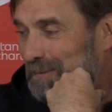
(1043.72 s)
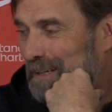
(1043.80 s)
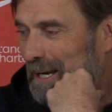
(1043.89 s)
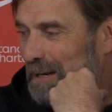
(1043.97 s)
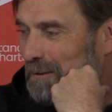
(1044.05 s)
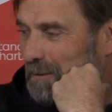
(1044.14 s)

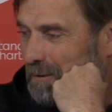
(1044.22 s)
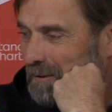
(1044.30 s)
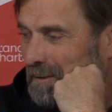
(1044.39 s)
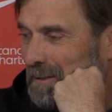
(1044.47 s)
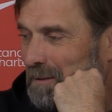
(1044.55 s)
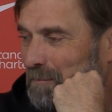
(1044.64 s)
they
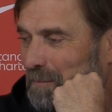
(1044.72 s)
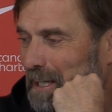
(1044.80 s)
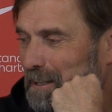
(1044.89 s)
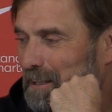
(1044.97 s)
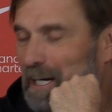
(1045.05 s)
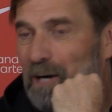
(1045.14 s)

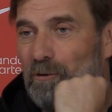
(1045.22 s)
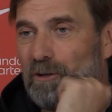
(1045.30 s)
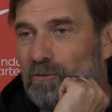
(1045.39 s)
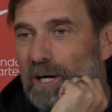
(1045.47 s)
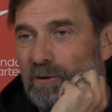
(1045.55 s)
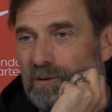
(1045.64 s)
made it our
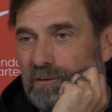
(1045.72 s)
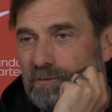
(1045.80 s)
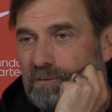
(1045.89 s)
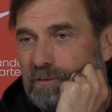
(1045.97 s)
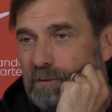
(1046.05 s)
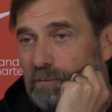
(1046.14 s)
ground.
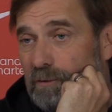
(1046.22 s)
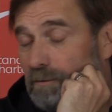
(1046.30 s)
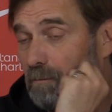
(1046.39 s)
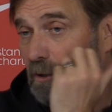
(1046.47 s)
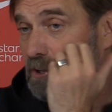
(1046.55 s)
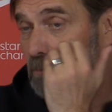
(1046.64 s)
People, the
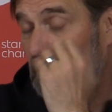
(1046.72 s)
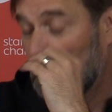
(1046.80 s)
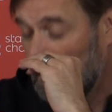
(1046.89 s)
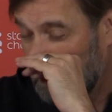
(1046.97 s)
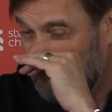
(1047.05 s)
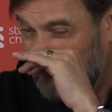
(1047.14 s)
boys won
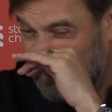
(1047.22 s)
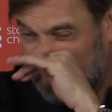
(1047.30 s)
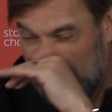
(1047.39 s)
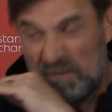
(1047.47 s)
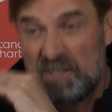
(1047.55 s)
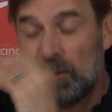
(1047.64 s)
all away
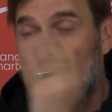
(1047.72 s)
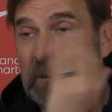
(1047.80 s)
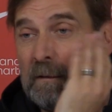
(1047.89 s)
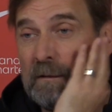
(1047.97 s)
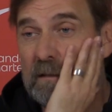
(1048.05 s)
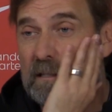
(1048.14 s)
games
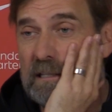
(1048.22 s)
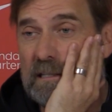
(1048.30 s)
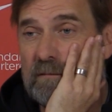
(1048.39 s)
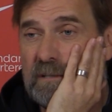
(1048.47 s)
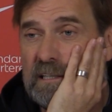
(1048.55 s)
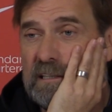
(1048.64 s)

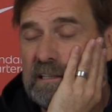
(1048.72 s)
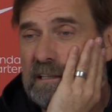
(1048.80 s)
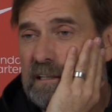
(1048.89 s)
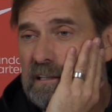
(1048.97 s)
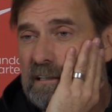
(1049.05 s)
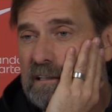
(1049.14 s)

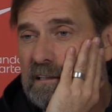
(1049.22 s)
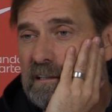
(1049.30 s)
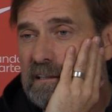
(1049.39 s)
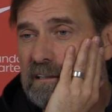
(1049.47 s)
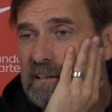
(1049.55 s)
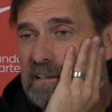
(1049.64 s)

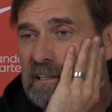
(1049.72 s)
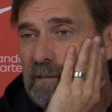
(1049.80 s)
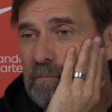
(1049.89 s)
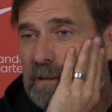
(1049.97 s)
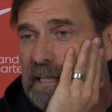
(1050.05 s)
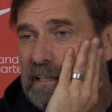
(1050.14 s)
in this
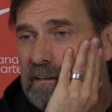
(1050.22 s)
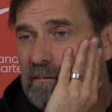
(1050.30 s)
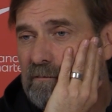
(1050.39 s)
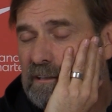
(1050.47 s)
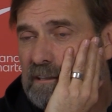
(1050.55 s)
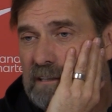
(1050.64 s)
campaign,
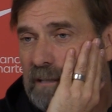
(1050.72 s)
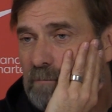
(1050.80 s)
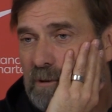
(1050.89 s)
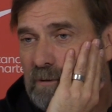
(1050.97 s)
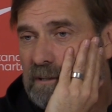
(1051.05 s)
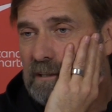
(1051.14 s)
which is
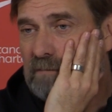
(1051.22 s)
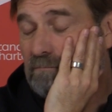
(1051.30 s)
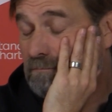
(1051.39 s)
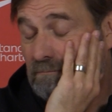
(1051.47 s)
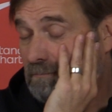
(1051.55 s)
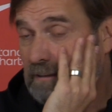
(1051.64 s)
absolutely
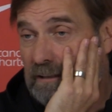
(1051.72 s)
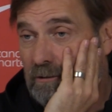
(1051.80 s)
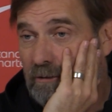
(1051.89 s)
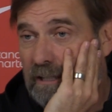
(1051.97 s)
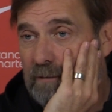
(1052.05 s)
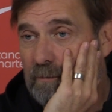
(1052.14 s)

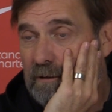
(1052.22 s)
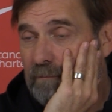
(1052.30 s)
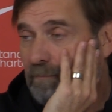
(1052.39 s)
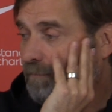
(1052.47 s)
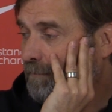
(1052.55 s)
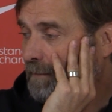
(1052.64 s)
incredible.
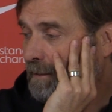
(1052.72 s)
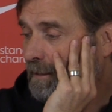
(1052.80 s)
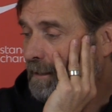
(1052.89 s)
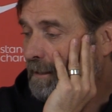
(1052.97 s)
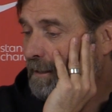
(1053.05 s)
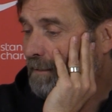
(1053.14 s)

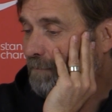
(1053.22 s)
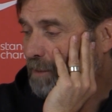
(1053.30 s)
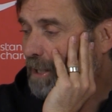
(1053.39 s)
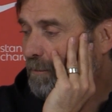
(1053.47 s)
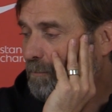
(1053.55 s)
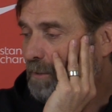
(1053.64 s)

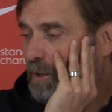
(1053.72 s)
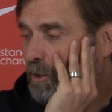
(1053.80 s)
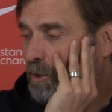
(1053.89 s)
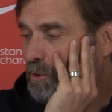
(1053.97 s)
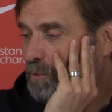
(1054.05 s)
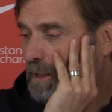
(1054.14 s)
Yeah,
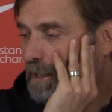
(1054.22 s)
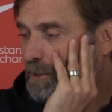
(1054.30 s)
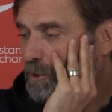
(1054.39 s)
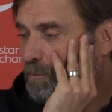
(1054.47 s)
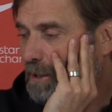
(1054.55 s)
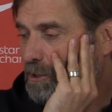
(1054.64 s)
because we had
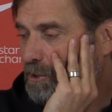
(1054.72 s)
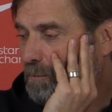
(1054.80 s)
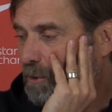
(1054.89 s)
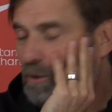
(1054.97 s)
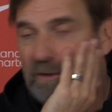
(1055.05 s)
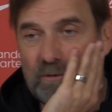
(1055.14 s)
so much
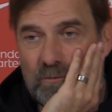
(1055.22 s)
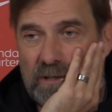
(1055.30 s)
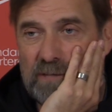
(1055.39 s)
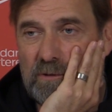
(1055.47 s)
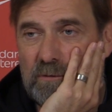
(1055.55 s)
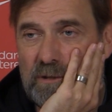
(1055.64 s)
support
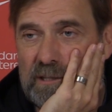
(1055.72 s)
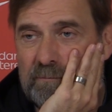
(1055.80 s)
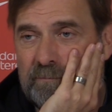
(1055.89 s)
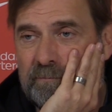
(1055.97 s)
wherever we were.